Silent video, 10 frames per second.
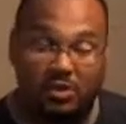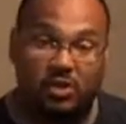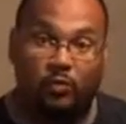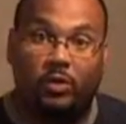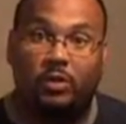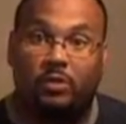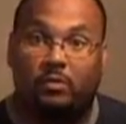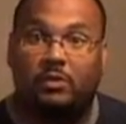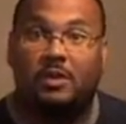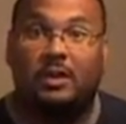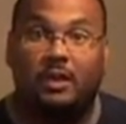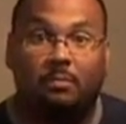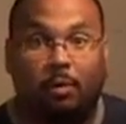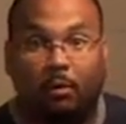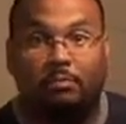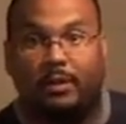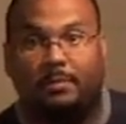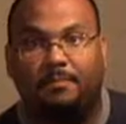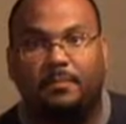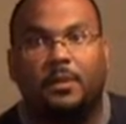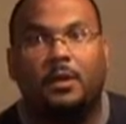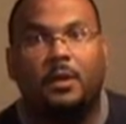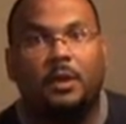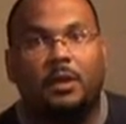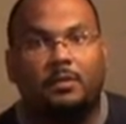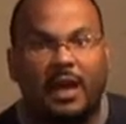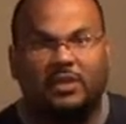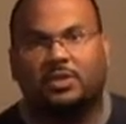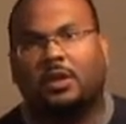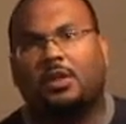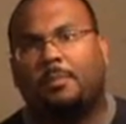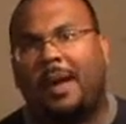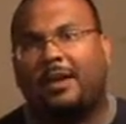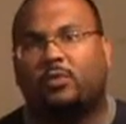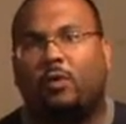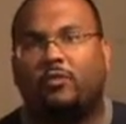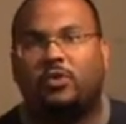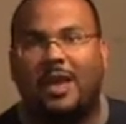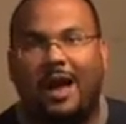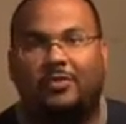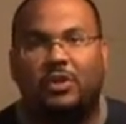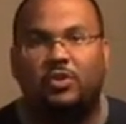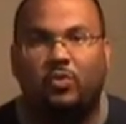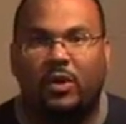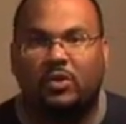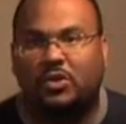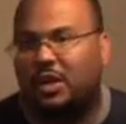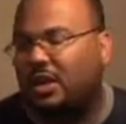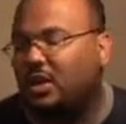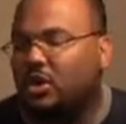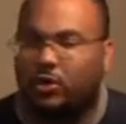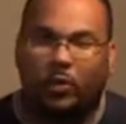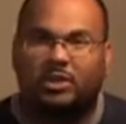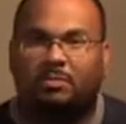in his 3 years in Pullman. Now let's look at the Pac-12 South, and USC, their